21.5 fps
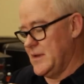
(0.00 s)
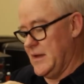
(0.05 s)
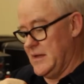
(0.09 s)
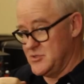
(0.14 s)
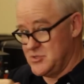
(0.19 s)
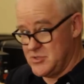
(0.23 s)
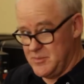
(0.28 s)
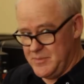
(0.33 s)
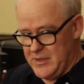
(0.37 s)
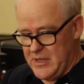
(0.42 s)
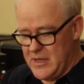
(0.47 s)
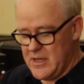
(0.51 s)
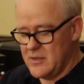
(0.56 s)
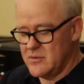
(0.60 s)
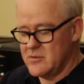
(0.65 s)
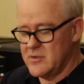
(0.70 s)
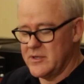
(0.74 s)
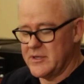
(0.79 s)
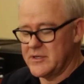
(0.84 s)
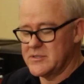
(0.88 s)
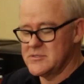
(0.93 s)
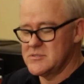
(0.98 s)
Jimi
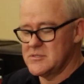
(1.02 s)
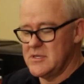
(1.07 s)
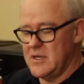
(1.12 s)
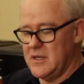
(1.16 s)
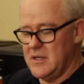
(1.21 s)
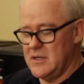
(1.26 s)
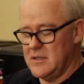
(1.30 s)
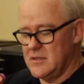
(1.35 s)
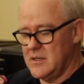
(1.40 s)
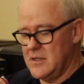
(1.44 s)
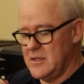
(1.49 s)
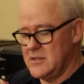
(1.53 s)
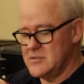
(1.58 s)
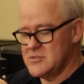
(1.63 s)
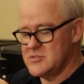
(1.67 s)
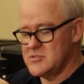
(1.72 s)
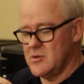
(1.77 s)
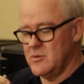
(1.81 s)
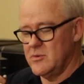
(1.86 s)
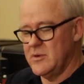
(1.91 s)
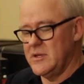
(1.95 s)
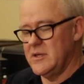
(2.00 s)
Hendrix, and
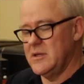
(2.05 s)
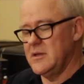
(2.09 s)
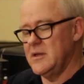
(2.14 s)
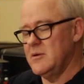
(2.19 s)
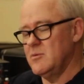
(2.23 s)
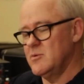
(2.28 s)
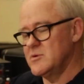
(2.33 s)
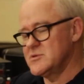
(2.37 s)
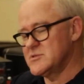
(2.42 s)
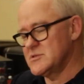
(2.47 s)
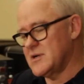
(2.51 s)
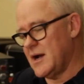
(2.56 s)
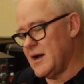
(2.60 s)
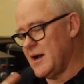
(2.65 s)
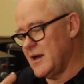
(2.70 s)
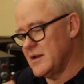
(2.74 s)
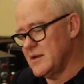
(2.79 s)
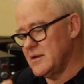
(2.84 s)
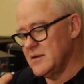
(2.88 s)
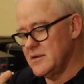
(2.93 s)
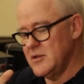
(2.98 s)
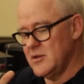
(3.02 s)
so it was kind
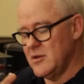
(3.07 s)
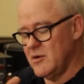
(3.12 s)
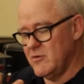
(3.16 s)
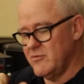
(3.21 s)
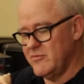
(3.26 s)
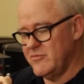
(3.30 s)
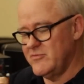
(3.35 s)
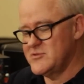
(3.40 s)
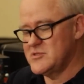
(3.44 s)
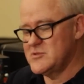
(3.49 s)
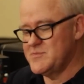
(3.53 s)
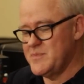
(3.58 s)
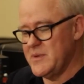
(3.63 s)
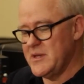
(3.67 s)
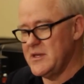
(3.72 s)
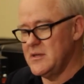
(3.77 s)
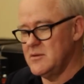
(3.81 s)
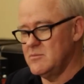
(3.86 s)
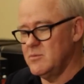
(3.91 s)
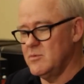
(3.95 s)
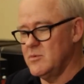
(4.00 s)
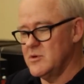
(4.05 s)
of,
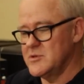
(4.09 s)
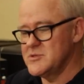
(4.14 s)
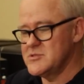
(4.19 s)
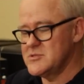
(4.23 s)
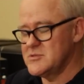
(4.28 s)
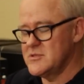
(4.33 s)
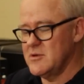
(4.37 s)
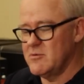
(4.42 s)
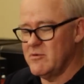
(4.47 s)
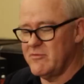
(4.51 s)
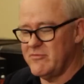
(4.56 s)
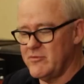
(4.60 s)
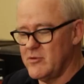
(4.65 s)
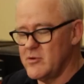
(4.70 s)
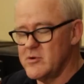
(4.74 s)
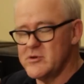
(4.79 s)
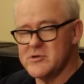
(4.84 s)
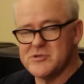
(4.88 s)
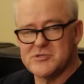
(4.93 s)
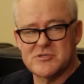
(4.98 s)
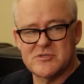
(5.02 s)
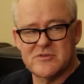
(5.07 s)
speed was, there were
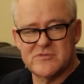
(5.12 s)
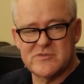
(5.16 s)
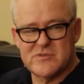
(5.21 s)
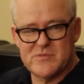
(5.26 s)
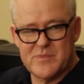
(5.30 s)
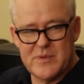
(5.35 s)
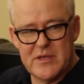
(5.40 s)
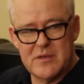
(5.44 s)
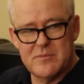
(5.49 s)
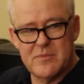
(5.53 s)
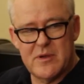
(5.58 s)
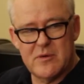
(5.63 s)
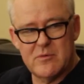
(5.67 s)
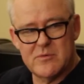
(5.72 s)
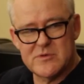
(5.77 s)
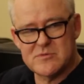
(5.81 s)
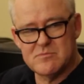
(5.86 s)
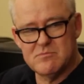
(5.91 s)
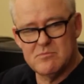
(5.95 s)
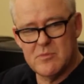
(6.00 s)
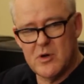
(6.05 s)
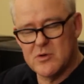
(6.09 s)
flourishes of speed, but it
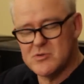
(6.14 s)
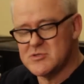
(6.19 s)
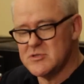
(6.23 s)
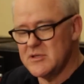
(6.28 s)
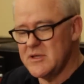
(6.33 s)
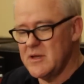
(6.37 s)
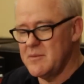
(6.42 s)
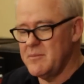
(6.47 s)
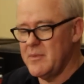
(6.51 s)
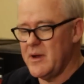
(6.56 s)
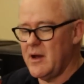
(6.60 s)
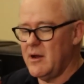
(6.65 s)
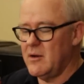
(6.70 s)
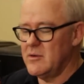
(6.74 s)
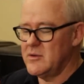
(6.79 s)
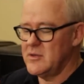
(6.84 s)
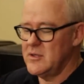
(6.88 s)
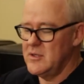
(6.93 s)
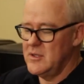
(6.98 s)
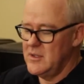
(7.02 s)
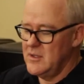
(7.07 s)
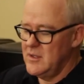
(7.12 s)
was mostly about
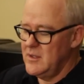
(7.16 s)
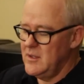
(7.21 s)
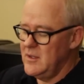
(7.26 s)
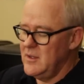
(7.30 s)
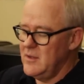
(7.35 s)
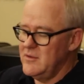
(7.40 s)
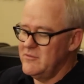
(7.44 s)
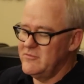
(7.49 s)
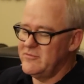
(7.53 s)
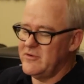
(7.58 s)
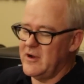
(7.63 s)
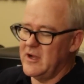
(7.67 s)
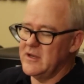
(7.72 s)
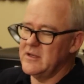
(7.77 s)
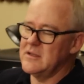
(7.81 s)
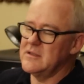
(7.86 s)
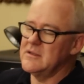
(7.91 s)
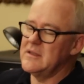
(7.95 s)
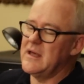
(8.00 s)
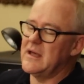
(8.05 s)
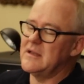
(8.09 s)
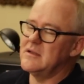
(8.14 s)

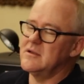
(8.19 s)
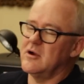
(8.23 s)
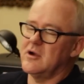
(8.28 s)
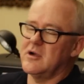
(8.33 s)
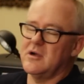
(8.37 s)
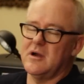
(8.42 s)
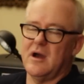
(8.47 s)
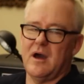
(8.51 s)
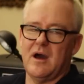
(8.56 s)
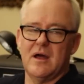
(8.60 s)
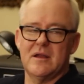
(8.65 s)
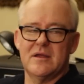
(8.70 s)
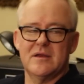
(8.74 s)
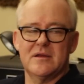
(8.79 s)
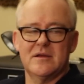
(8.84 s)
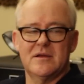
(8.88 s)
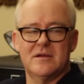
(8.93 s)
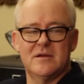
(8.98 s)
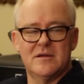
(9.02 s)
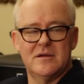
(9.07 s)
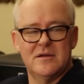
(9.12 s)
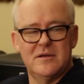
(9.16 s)
finding that
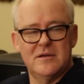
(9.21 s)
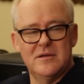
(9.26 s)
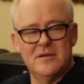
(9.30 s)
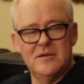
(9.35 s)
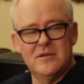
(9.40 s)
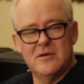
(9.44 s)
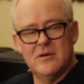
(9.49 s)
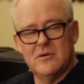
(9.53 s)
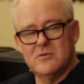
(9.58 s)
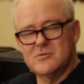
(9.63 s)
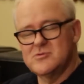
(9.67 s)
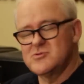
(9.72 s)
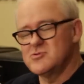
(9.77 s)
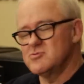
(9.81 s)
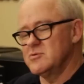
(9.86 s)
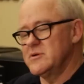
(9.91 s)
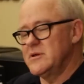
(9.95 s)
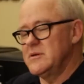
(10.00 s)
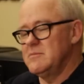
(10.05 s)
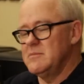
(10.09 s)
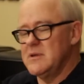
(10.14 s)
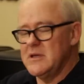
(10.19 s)
narcotic,
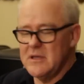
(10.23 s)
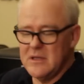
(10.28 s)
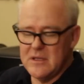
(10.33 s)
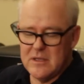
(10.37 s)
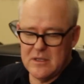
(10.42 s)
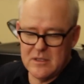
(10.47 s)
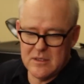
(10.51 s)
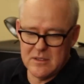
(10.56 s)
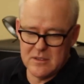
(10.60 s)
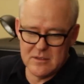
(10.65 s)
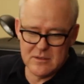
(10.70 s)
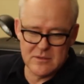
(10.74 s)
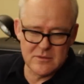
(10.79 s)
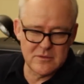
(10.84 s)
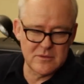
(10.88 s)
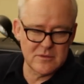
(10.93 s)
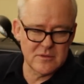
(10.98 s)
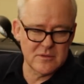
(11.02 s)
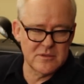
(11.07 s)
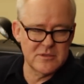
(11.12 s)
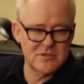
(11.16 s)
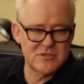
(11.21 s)
dreamy,
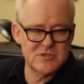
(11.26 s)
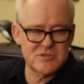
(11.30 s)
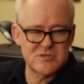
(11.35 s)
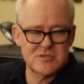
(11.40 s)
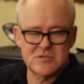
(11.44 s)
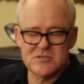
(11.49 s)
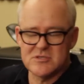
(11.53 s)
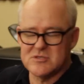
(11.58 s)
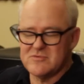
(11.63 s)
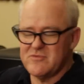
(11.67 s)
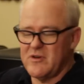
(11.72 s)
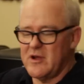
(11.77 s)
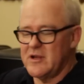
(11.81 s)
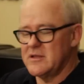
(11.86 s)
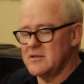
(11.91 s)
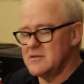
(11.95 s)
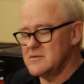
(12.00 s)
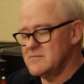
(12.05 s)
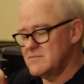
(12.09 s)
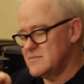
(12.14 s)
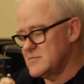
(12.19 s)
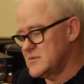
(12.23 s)
or just finding
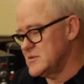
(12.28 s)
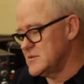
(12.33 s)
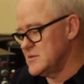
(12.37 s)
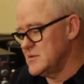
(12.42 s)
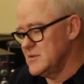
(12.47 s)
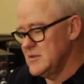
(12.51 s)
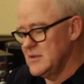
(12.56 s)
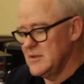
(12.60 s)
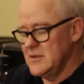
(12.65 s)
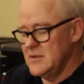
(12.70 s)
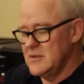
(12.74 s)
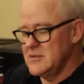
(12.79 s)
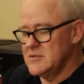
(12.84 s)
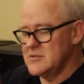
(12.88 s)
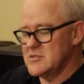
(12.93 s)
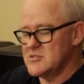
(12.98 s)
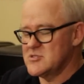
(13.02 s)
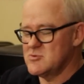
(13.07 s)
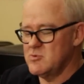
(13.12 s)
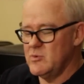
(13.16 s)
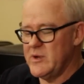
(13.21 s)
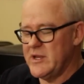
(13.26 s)
the
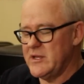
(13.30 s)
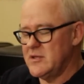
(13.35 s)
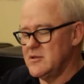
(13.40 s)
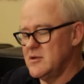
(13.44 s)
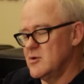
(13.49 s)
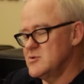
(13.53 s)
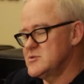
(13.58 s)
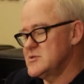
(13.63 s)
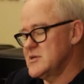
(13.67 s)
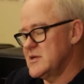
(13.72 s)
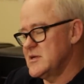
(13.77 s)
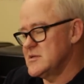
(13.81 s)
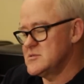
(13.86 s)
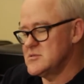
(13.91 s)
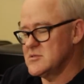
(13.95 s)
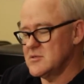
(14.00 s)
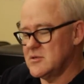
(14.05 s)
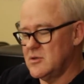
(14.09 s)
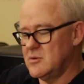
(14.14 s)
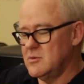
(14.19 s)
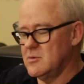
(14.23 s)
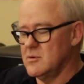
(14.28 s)
sweet notes against the
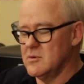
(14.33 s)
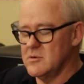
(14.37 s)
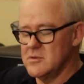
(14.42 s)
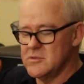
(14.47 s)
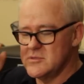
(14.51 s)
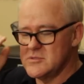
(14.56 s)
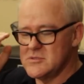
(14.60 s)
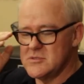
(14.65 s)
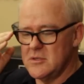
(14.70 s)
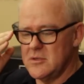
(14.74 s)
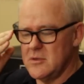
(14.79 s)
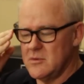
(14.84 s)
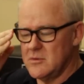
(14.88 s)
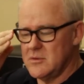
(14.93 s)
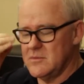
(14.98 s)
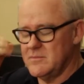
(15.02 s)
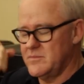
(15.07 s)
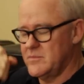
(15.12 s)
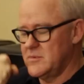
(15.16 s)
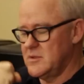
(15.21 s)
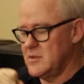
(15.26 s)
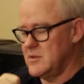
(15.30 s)
chords,
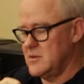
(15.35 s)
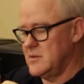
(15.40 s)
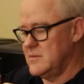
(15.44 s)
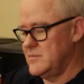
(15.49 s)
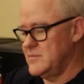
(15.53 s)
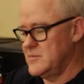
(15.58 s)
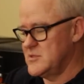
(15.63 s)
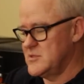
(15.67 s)
the